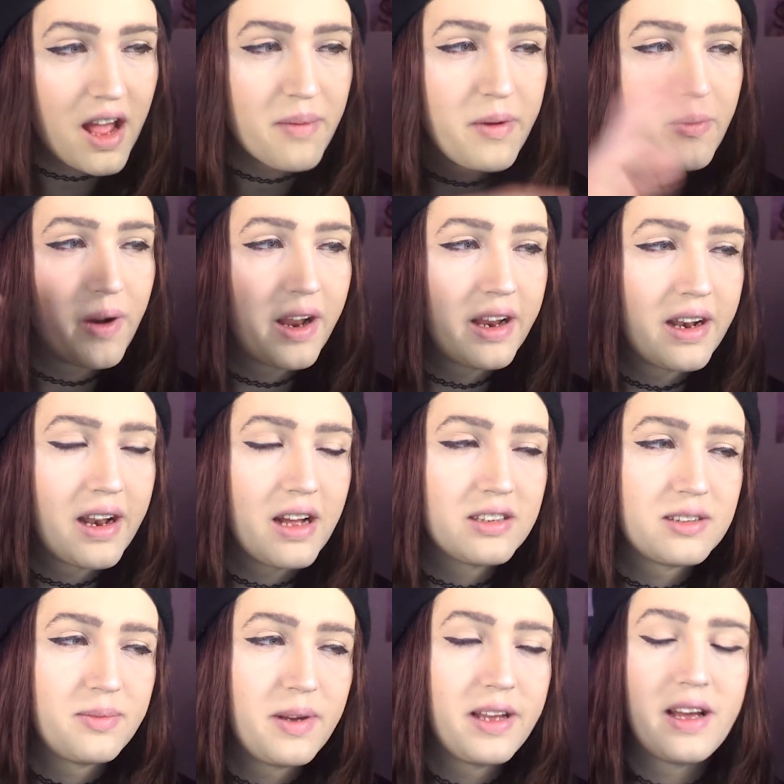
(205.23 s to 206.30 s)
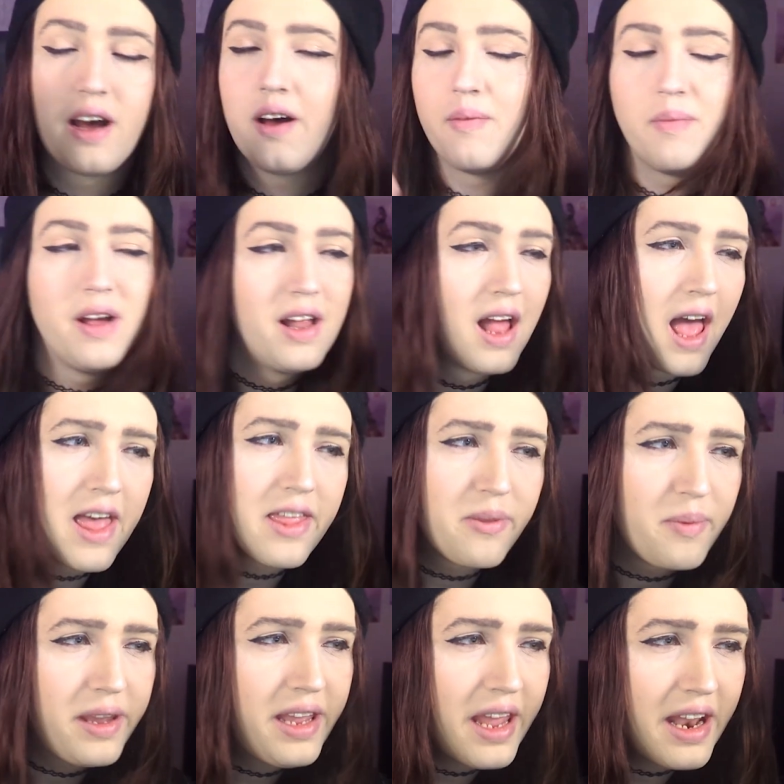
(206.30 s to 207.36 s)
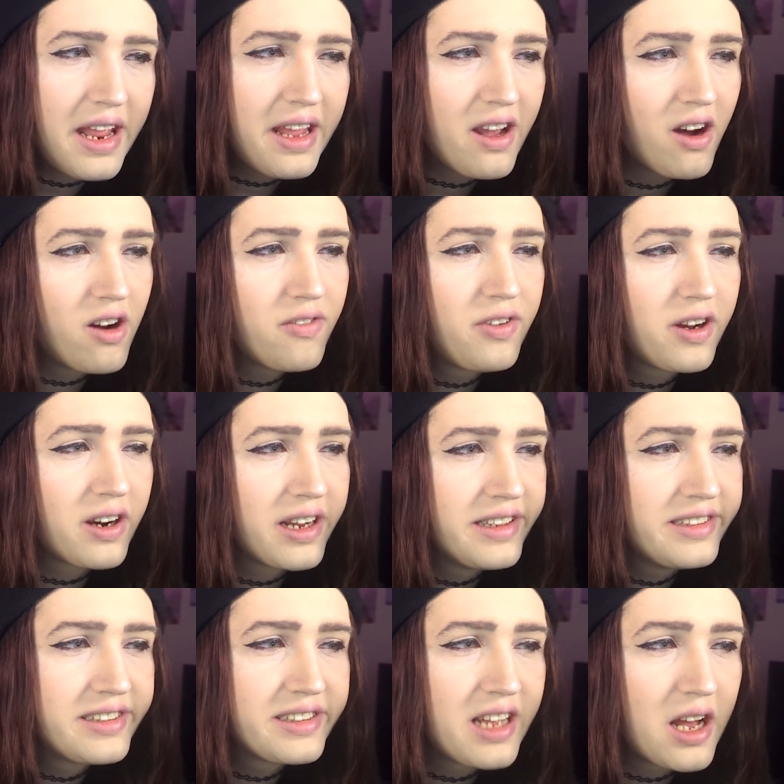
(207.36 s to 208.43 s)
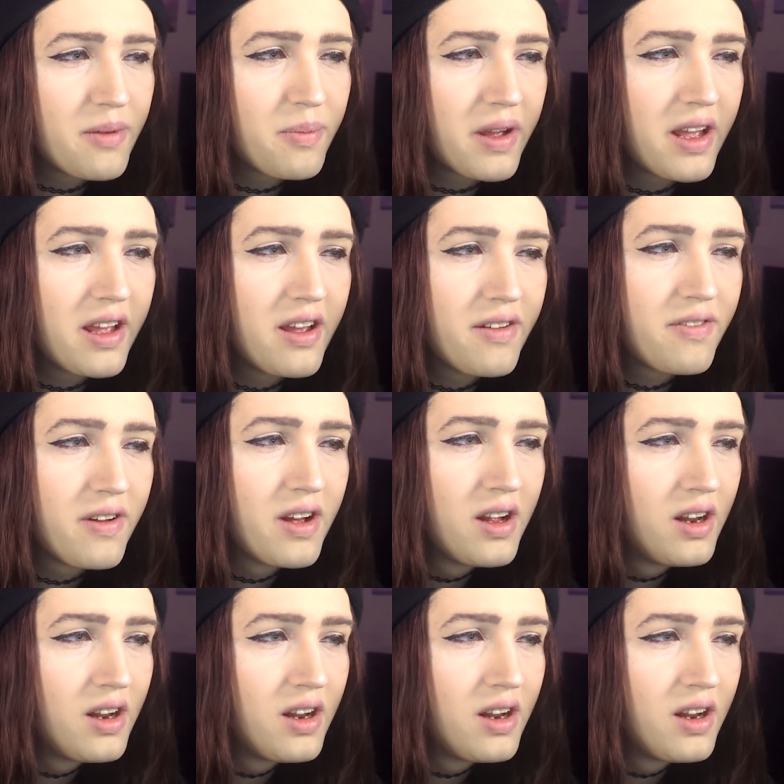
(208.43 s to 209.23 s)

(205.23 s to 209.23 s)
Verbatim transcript: I mean, Wedding Announcement, at the beginning of your instep, if